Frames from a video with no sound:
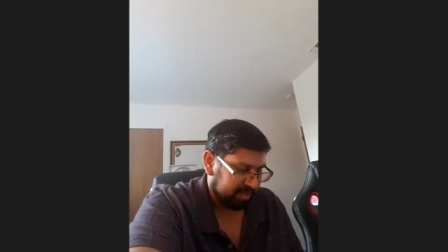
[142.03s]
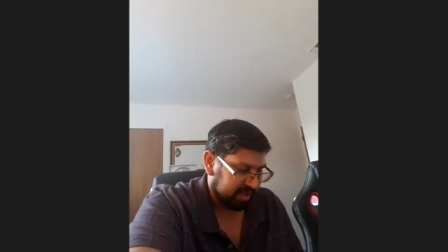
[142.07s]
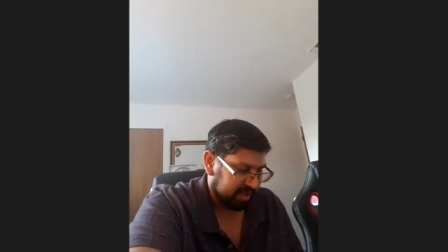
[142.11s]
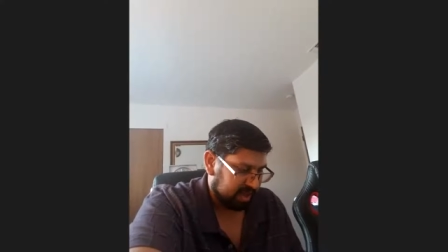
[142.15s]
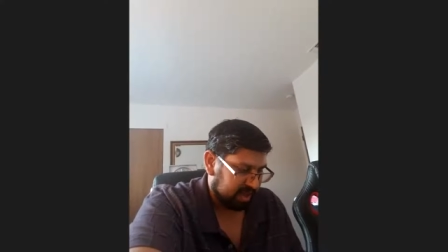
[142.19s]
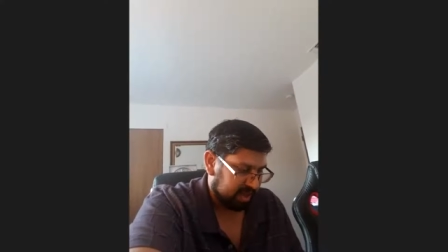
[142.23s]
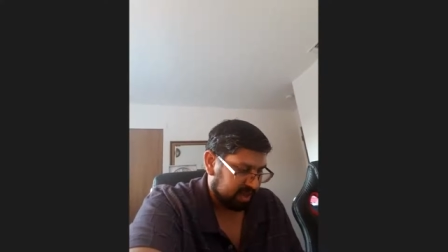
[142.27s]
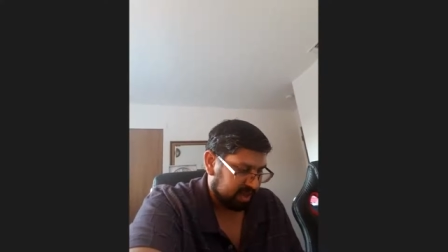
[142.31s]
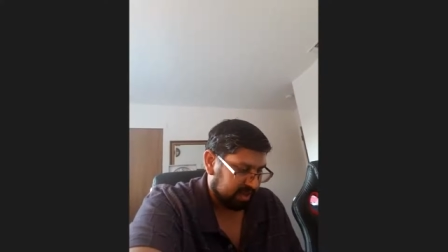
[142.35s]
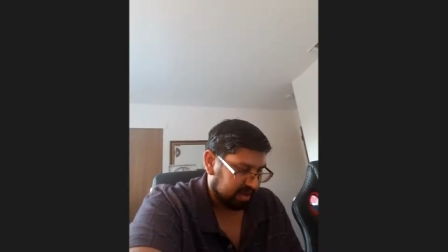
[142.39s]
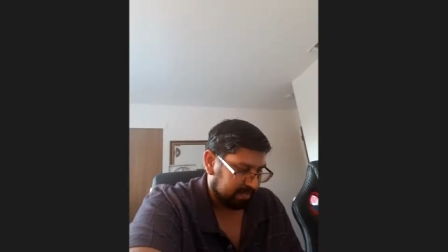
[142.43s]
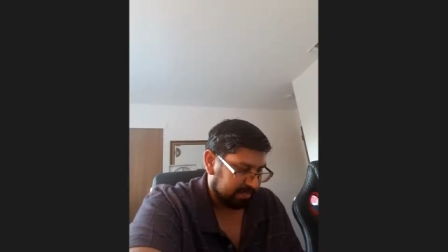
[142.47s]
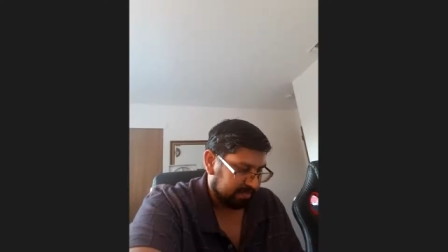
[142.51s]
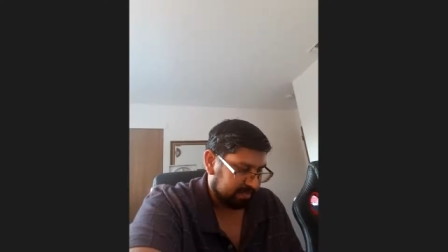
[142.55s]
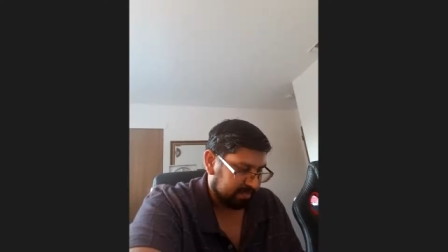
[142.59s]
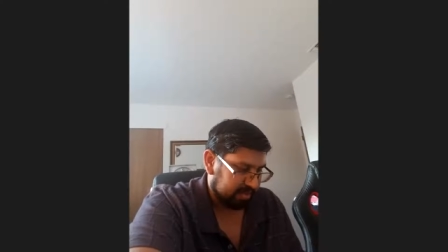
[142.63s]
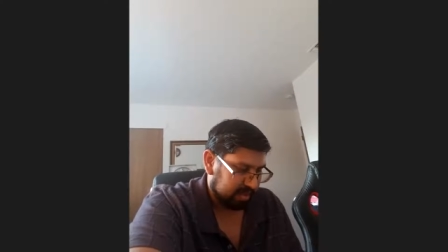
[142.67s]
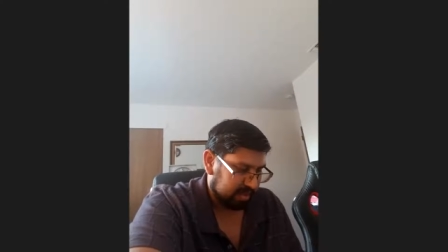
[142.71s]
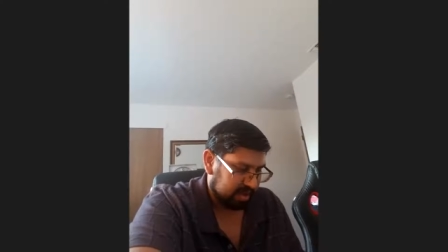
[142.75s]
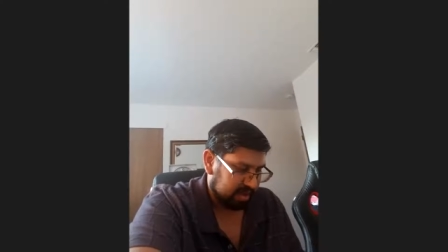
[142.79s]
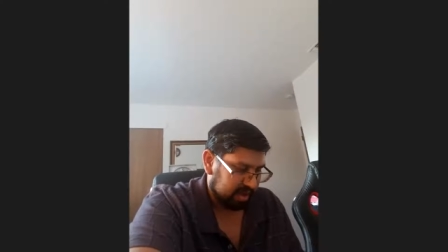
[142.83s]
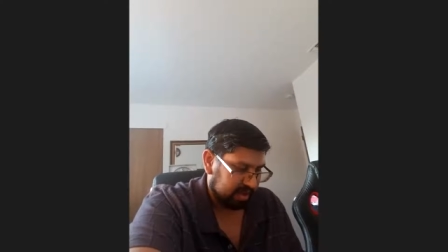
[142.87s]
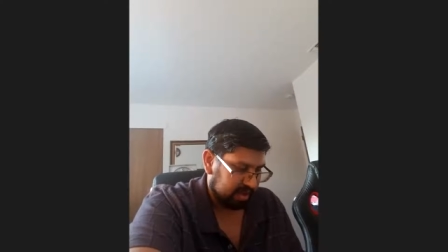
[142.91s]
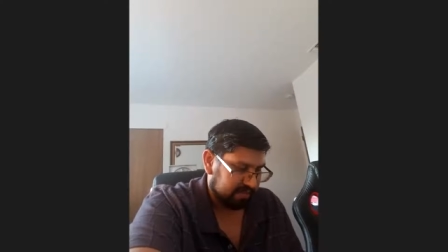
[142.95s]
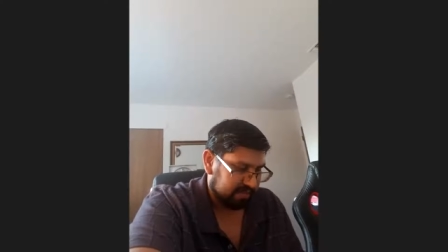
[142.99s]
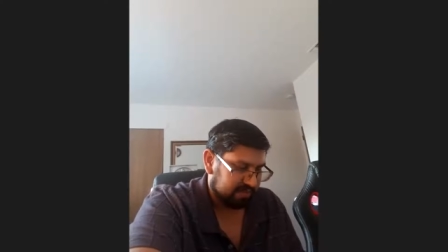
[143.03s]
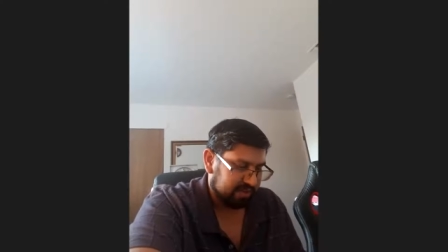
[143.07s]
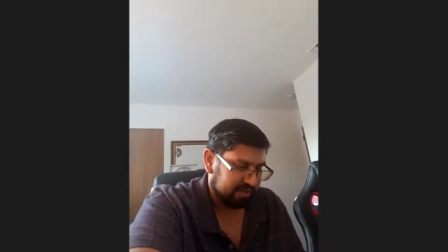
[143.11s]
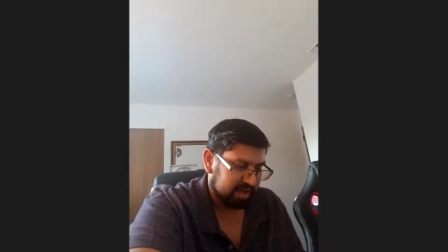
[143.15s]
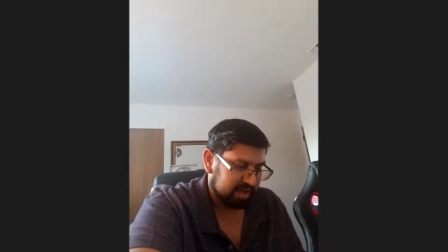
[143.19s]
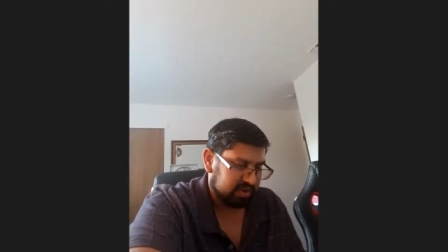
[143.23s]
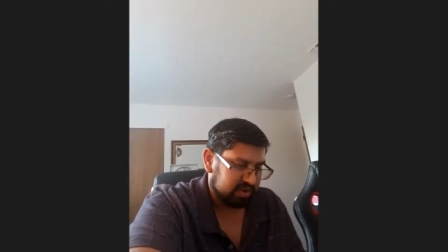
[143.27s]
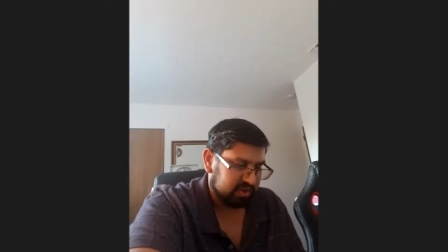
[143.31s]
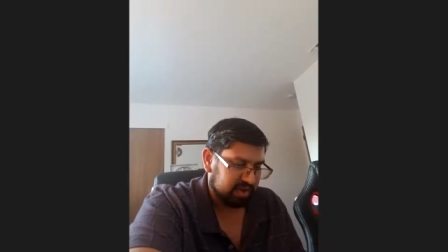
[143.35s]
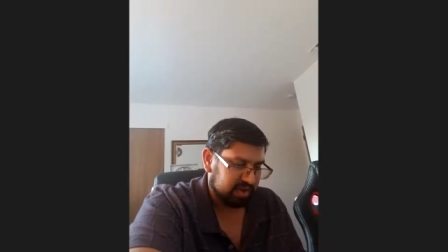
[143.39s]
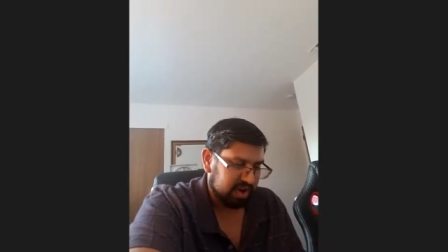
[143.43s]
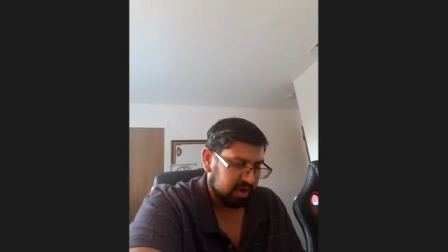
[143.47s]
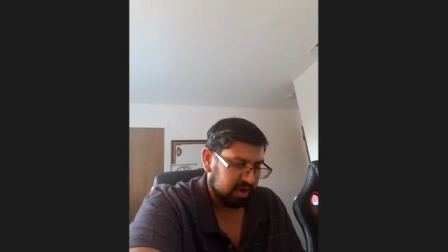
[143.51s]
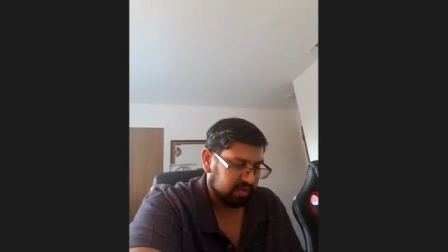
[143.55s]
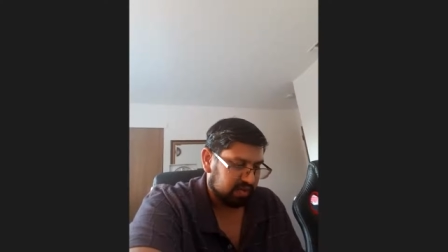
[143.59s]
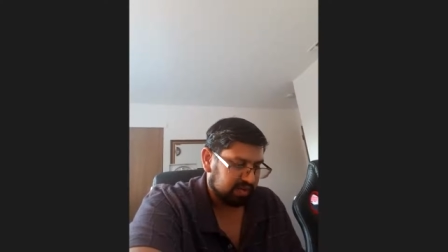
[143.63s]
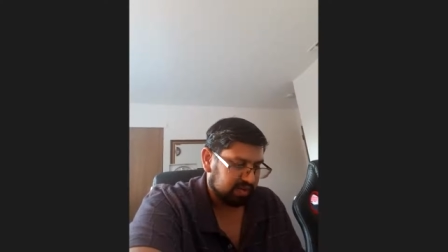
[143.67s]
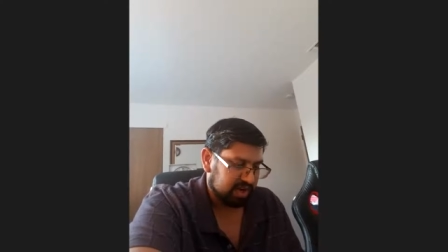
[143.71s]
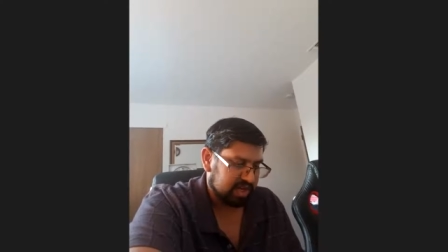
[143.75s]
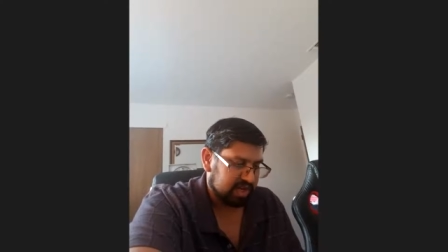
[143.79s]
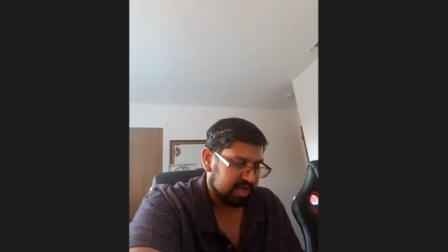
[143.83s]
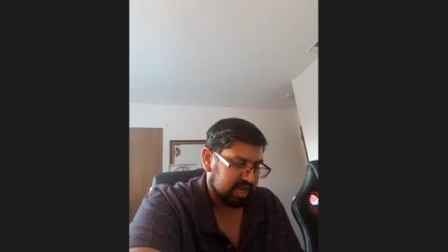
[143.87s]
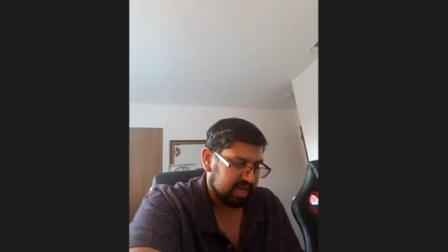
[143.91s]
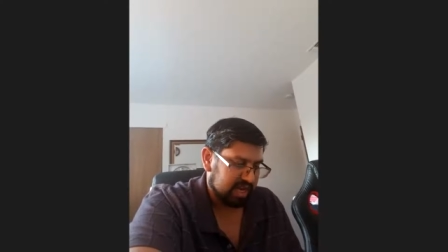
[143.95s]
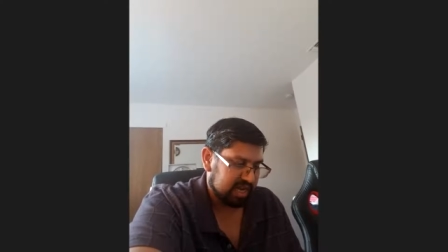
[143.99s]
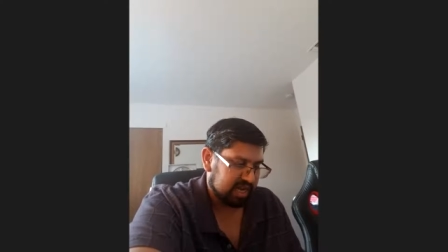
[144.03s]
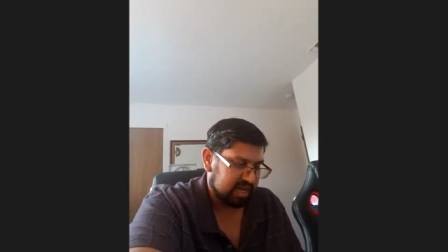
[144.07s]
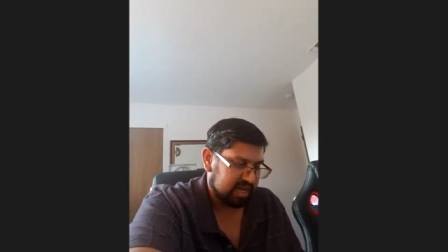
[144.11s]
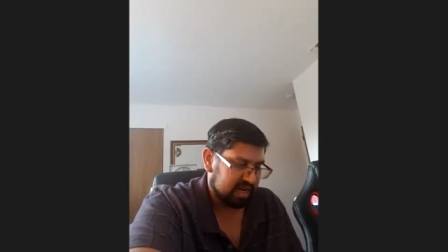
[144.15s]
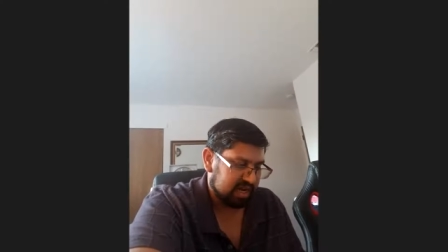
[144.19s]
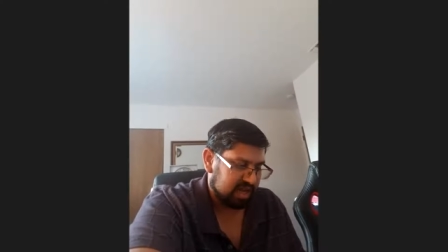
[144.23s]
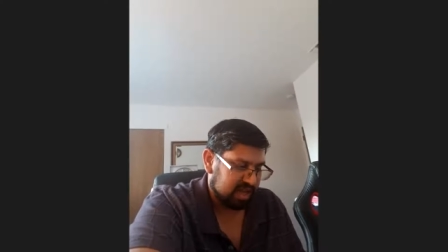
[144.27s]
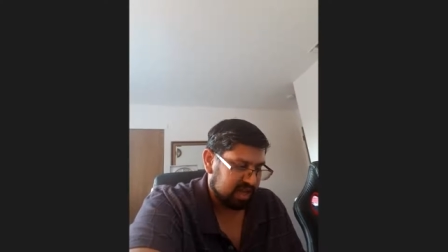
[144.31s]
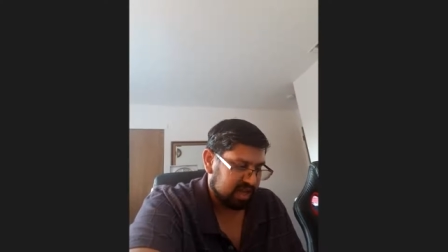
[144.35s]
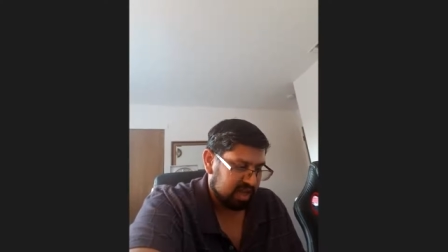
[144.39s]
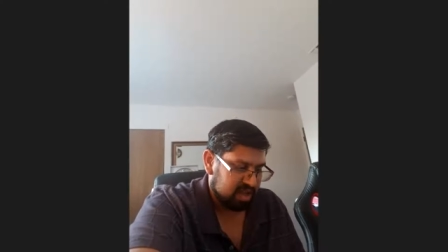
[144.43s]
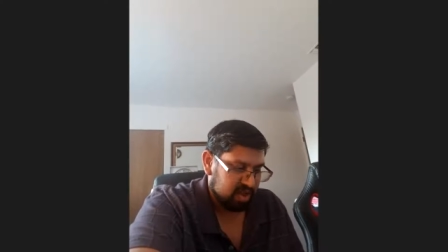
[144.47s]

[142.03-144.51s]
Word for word: um, victory over sin,